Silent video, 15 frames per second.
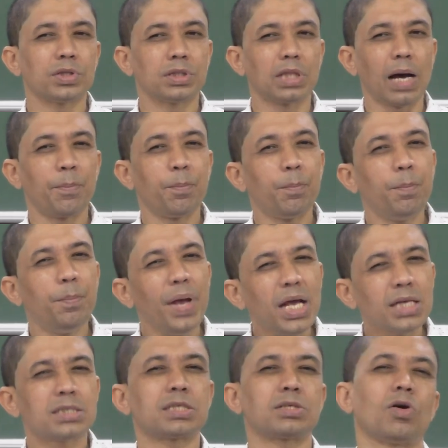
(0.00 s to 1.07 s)
the
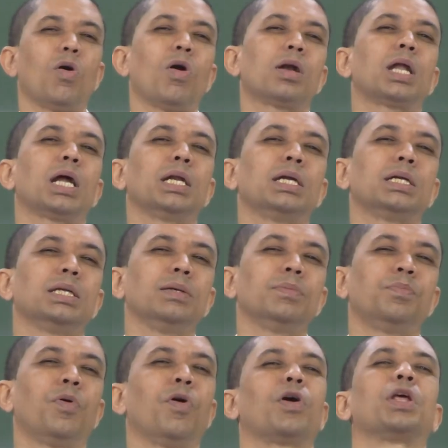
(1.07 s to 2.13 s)
best alternative
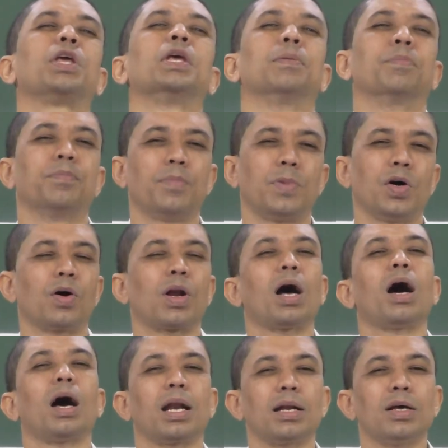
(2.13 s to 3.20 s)
for him or
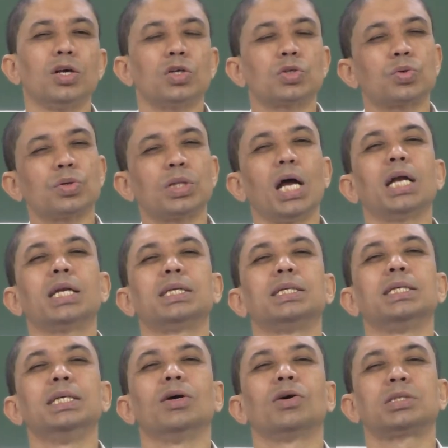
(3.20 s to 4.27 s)
her. So, that
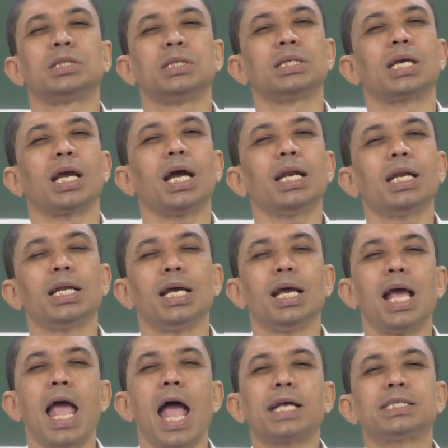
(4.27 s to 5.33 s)
he or she can
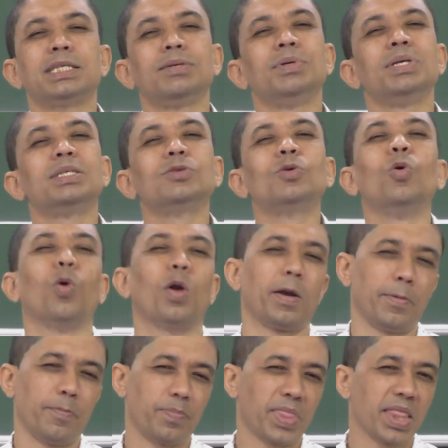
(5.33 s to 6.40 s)
achieve his goal.
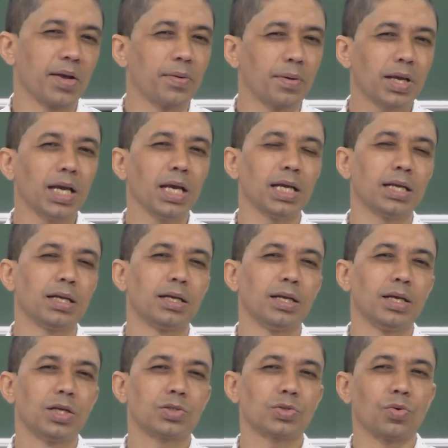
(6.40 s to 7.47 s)
Okay.
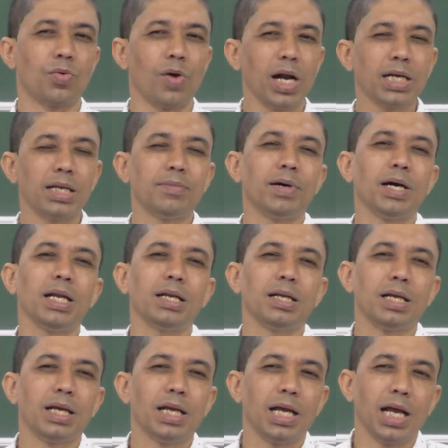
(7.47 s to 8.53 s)
So, whatever
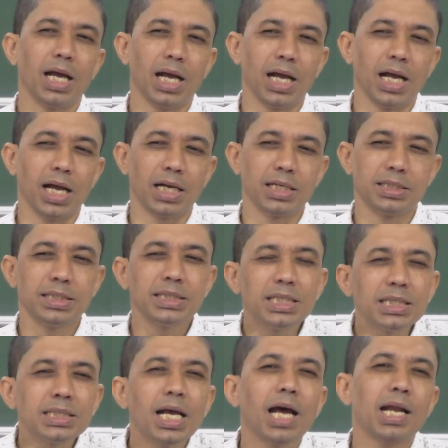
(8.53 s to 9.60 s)
uh,
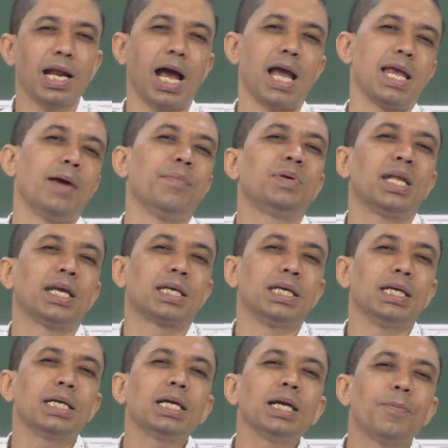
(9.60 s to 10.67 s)
decision I am
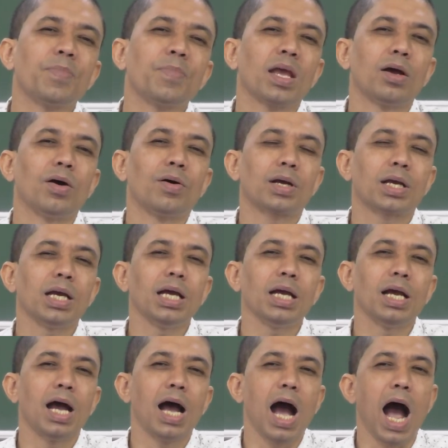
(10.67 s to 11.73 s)
taking okay
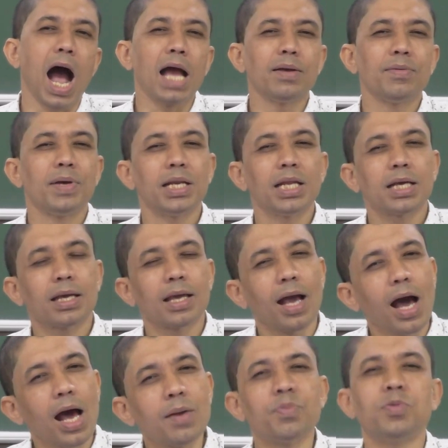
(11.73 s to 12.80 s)
i very
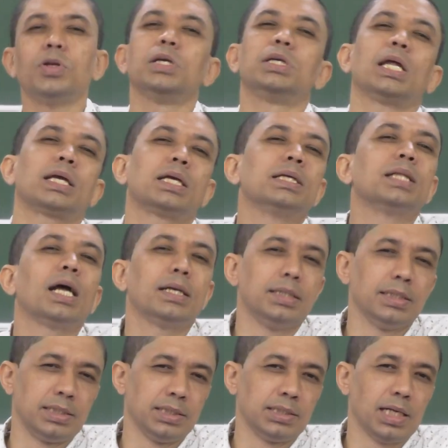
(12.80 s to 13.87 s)
carefully taking that
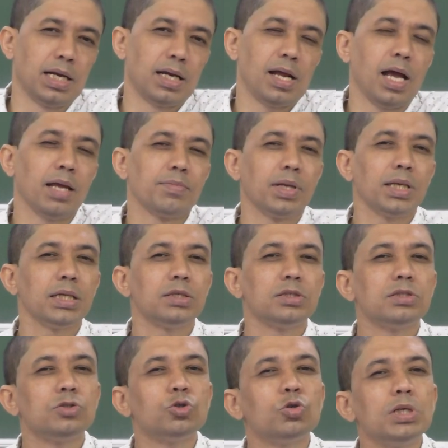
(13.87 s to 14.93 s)
decision i very
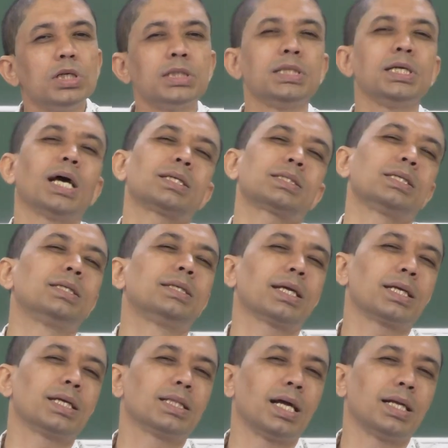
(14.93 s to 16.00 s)
judiciously
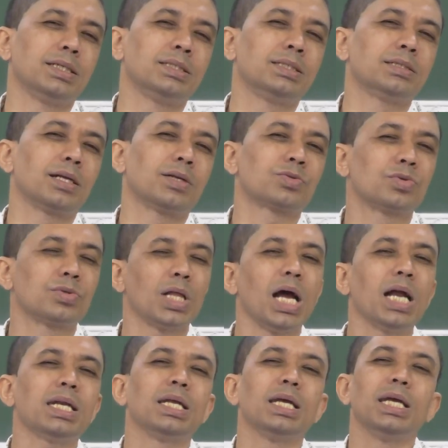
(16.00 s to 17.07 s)
taking that decision so
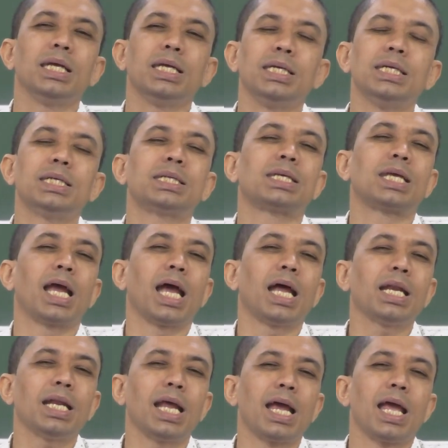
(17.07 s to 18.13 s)
that it
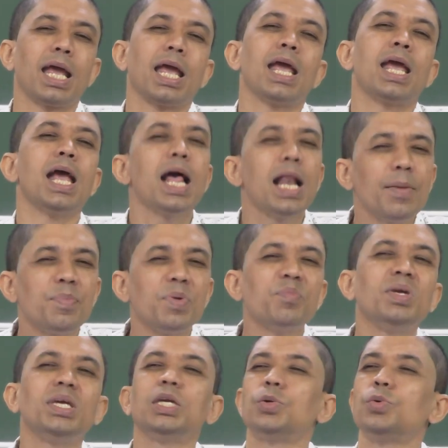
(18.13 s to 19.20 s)
can help
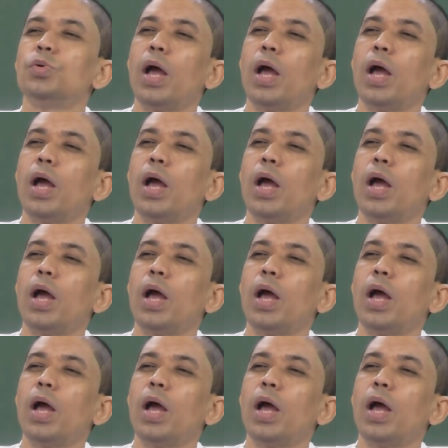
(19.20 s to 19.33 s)
me to